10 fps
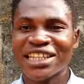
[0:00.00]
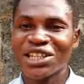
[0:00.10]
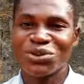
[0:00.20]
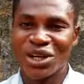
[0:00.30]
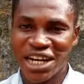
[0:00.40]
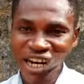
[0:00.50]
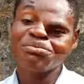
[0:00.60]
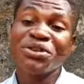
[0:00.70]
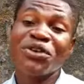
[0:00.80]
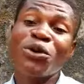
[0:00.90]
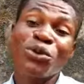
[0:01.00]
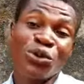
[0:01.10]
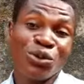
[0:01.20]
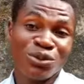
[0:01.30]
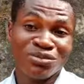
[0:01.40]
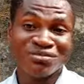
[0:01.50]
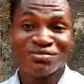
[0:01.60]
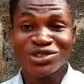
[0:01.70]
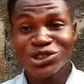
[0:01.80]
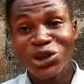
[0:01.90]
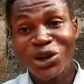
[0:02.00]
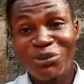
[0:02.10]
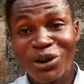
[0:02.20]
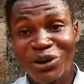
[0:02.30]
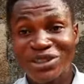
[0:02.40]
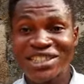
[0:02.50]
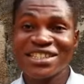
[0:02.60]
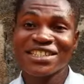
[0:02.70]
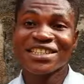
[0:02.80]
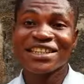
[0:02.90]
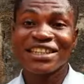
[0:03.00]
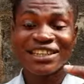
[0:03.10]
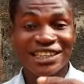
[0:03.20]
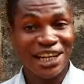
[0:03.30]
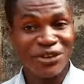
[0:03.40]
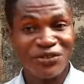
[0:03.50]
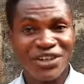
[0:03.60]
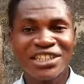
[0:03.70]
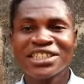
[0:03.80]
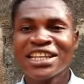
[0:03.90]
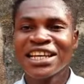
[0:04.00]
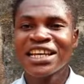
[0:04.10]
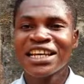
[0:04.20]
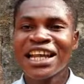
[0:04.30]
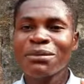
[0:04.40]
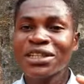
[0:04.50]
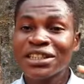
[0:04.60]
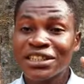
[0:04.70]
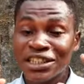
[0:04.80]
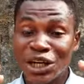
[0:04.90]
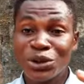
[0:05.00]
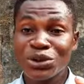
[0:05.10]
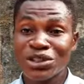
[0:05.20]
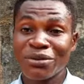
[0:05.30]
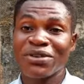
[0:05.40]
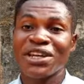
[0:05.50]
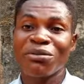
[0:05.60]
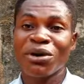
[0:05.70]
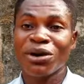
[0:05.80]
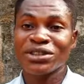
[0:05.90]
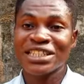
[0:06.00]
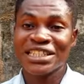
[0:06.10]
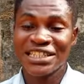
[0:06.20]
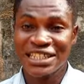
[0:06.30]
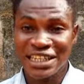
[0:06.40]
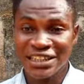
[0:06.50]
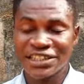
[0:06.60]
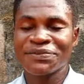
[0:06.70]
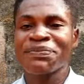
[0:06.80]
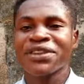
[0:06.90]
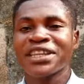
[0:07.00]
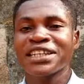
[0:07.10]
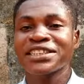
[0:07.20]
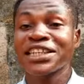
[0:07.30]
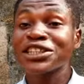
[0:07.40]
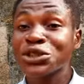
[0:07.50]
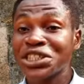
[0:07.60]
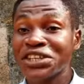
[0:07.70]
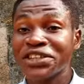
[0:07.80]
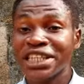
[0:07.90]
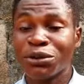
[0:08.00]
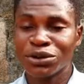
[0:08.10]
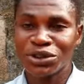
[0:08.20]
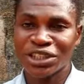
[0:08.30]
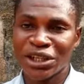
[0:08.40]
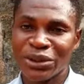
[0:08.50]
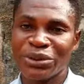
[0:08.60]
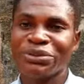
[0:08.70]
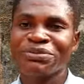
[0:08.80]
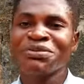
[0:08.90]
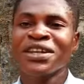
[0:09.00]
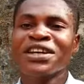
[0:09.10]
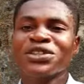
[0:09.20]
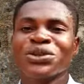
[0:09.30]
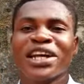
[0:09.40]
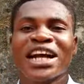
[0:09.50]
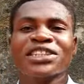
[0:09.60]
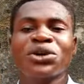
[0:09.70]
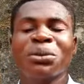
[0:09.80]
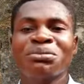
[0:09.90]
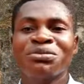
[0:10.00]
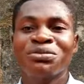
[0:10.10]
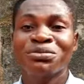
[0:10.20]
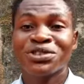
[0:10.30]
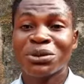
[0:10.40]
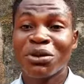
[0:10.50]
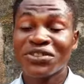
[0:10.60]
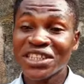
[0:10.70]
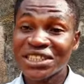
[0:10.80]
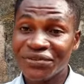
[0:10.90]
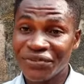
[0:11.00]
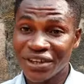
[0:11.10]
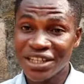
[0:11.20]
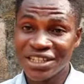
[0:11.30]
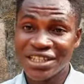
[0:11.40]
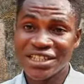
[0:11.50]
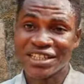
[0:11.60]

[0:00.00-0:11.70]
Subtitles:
that we have. Before we talk about data feed, let me tell you something about it. There is a little secret I want to tell you. So there are some of these feed